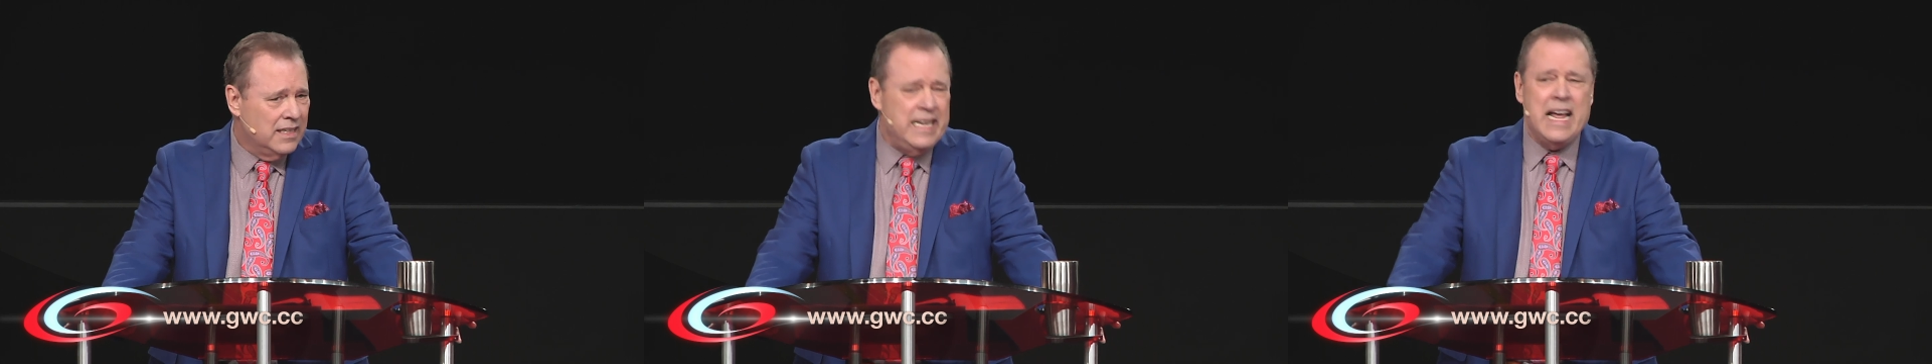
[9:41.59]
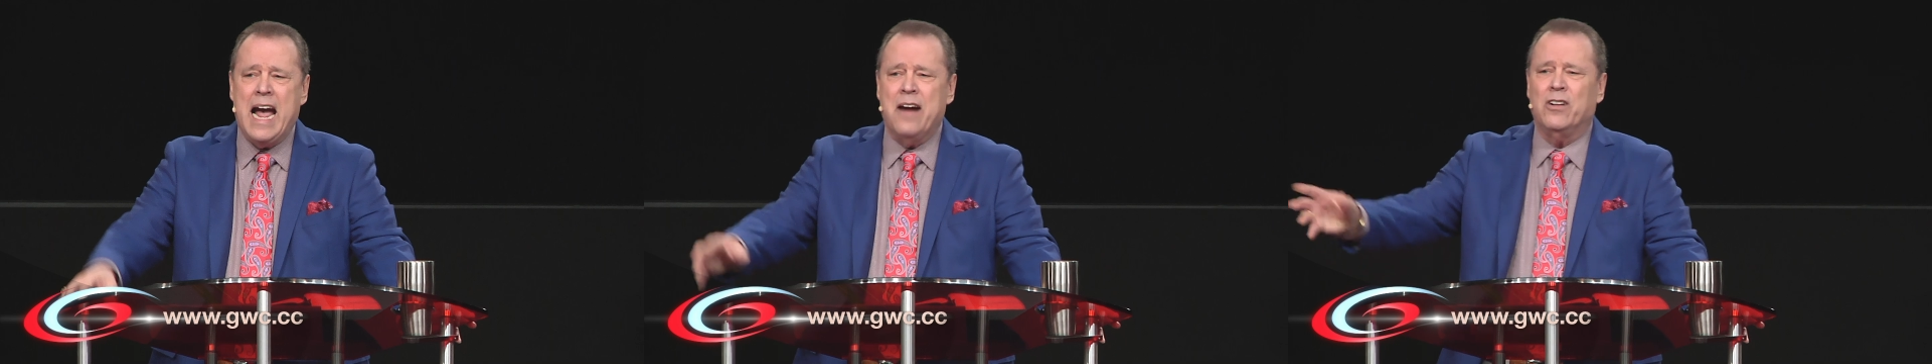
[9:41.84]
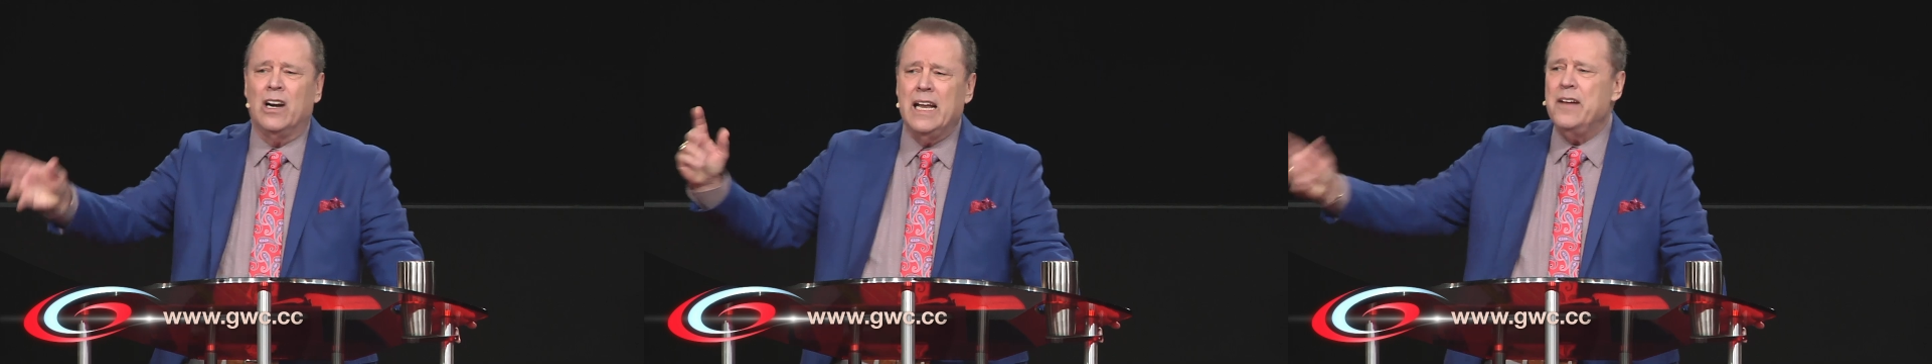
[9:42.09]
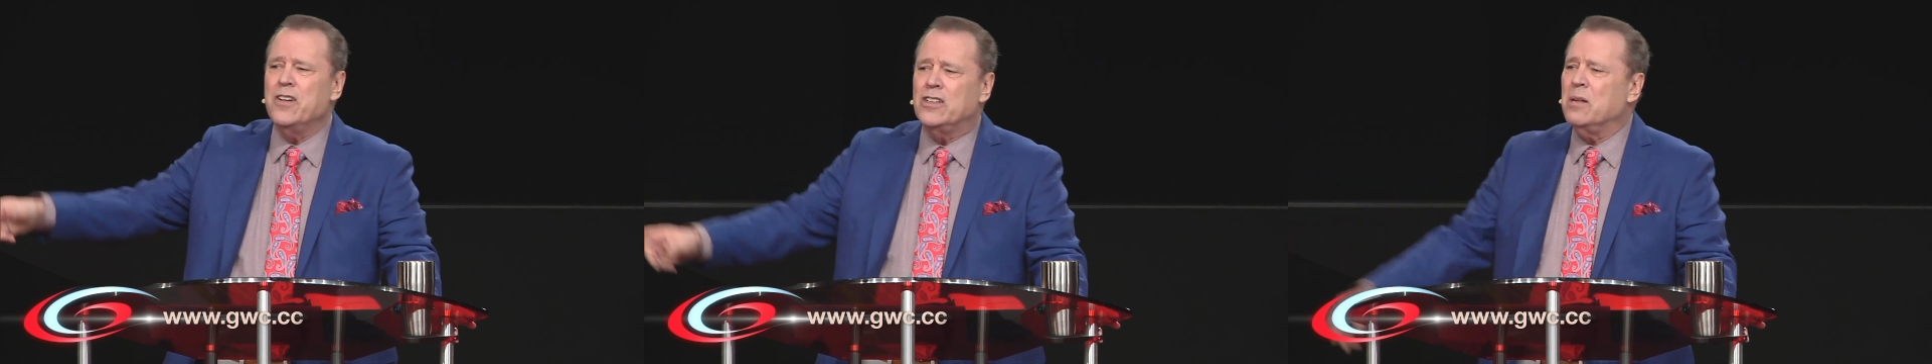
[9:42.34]
He ever
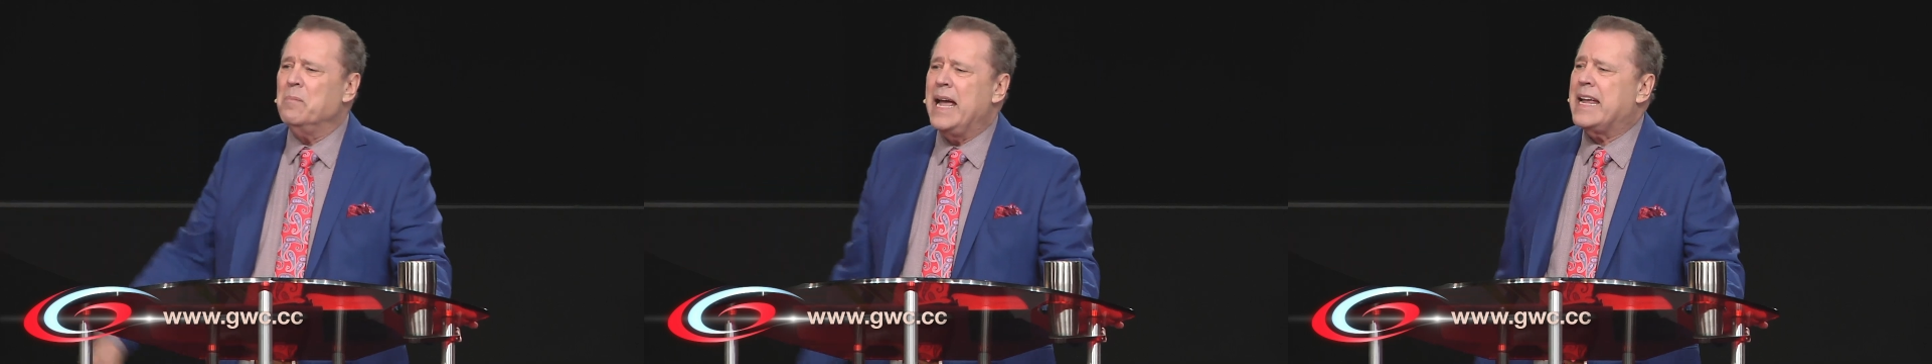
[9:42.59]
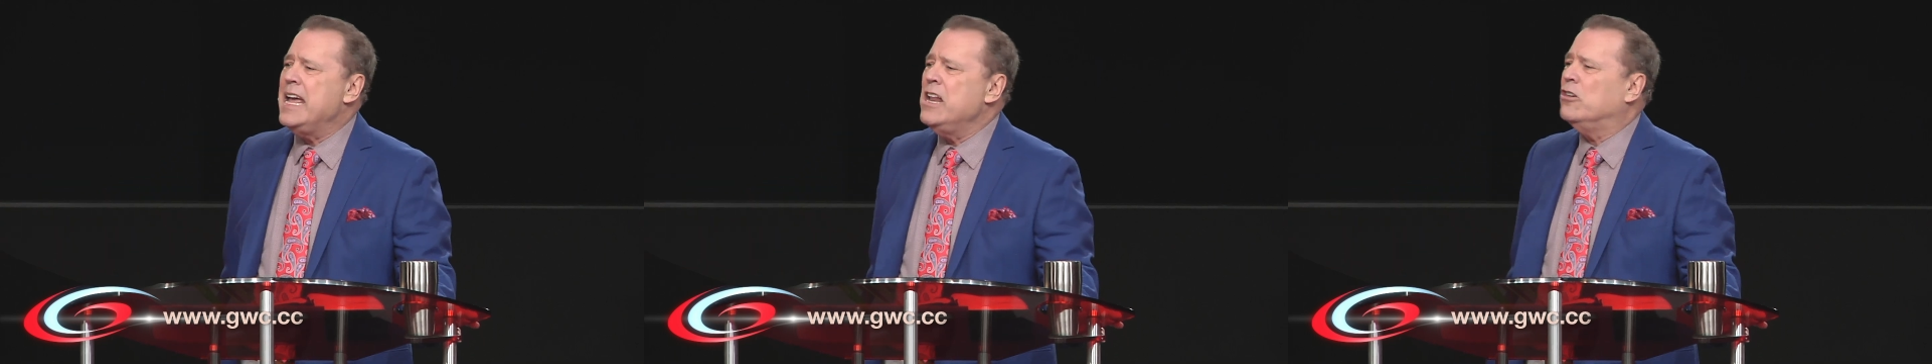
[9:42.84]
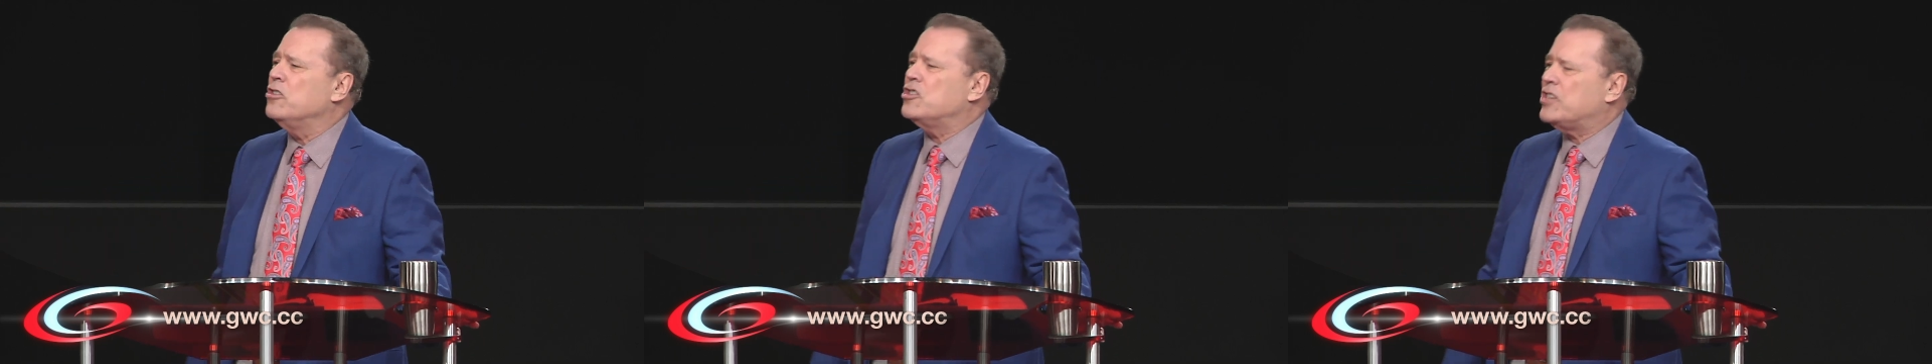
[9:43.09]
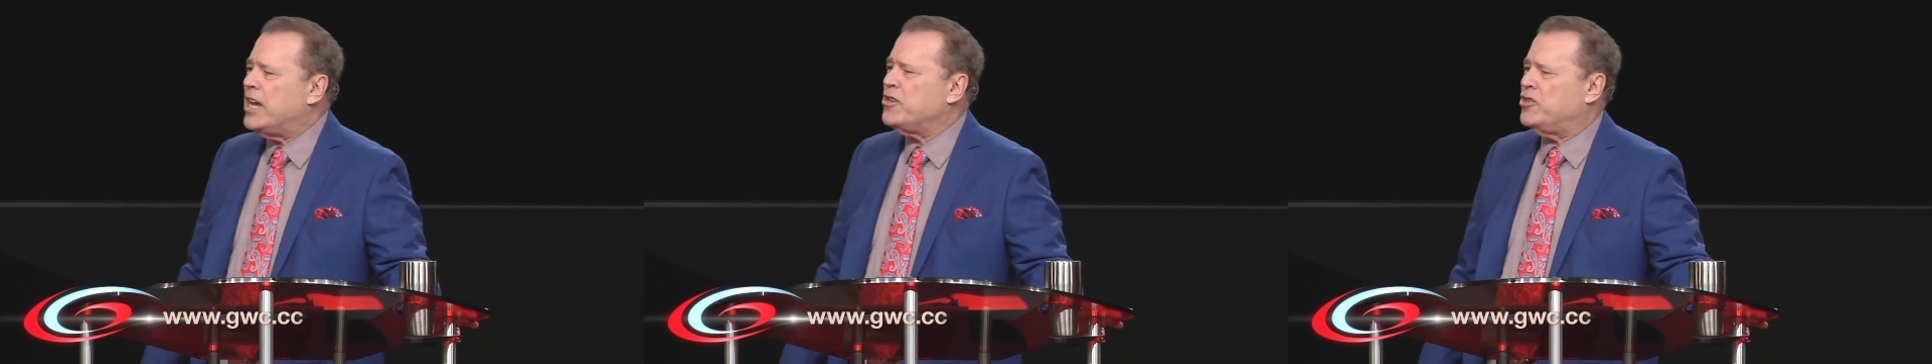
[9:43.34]
liveth to make
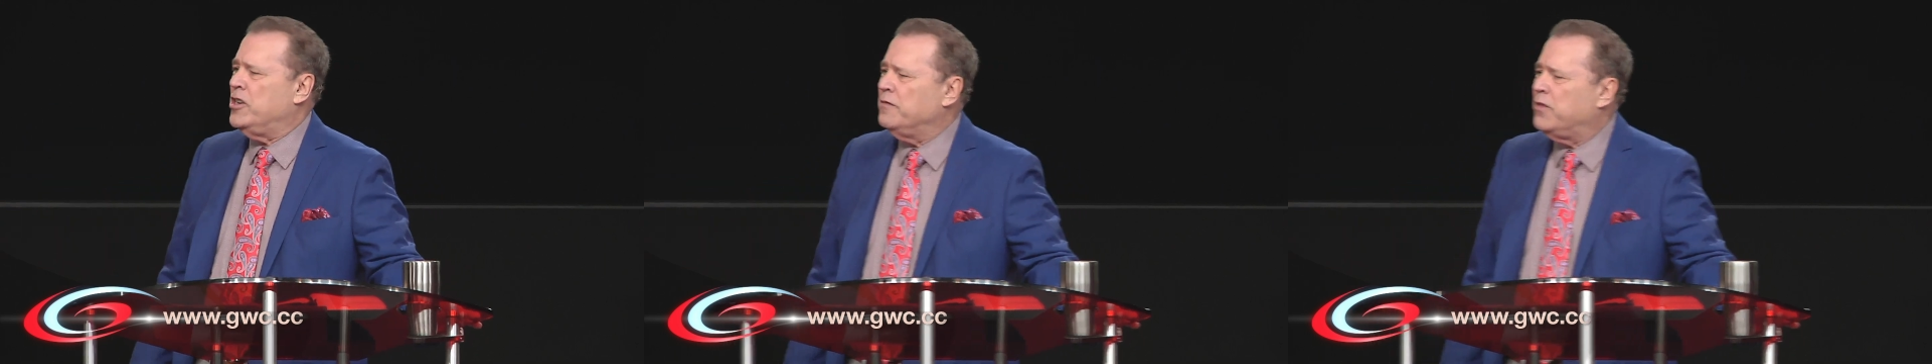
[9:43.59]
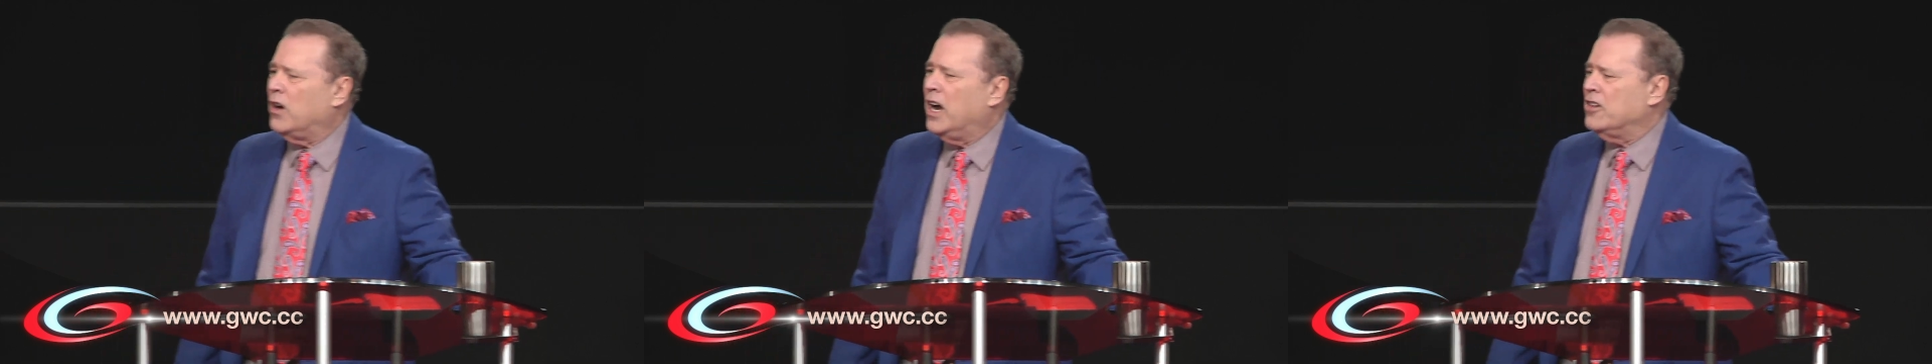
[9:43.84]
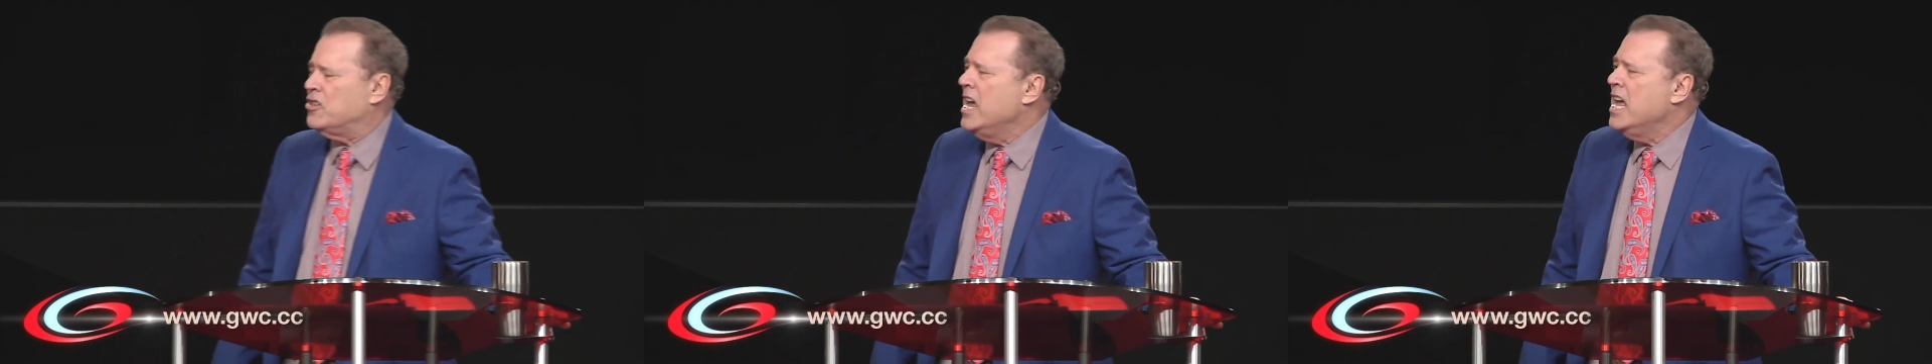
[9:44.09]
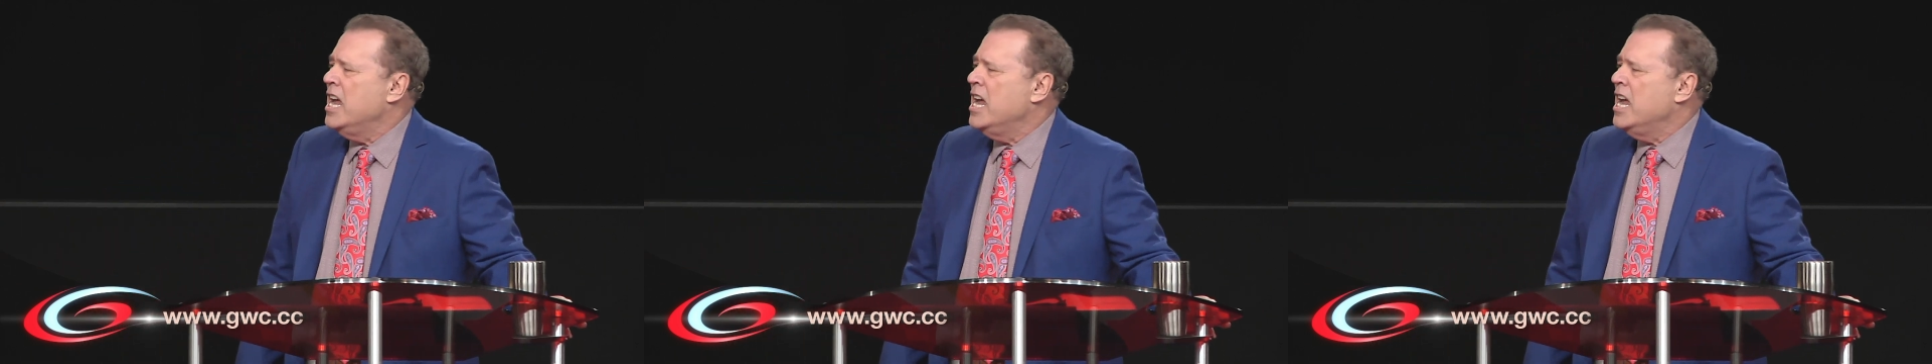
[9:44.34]
intercession for us.